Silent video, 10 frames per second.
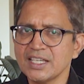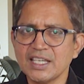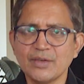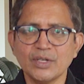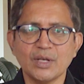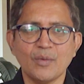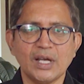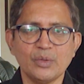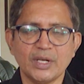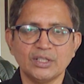even
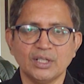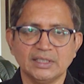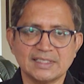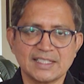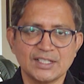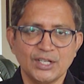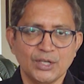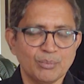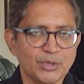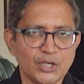evaluate calls.
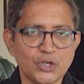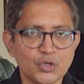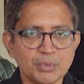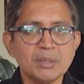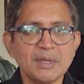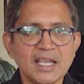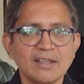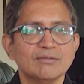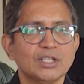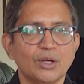But a human
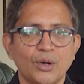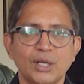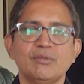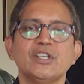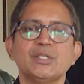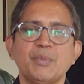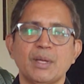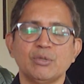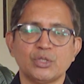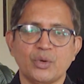being will always be
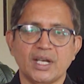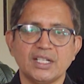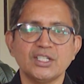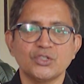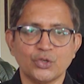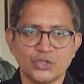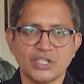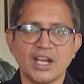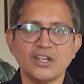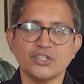able to edit, to
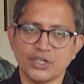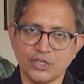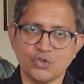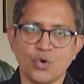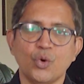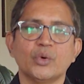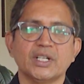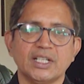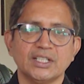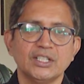change, and to
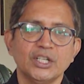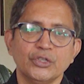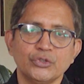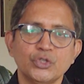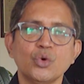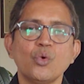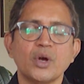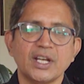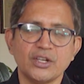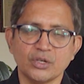override. You
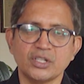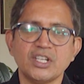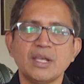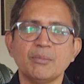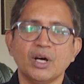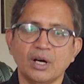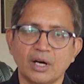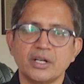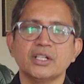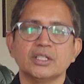and your team
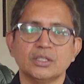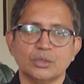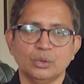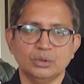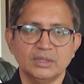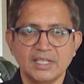are in control.